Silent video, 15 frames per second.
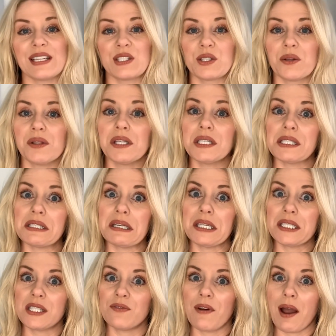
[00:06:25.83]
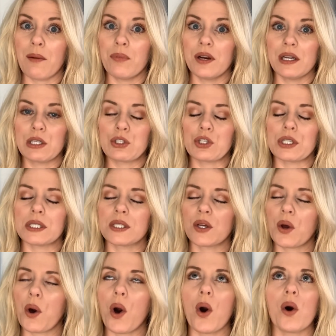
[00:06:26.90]
so this next fabric just
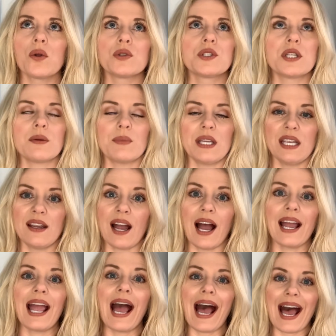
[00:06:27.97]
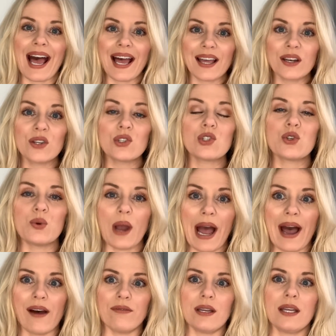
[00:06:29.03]
called to me. I had to
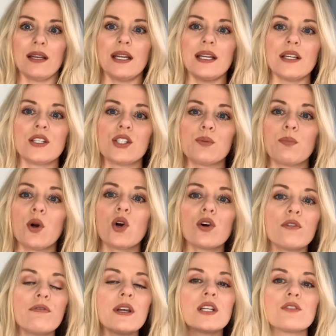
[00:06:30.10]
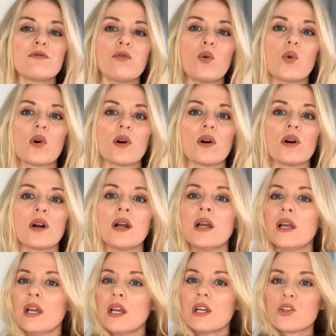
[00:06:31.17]
have it. It is perfect for
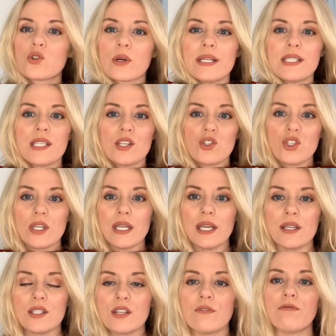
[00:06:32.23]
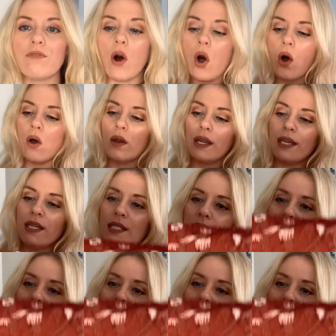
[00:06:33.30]
transitioning into fall. It is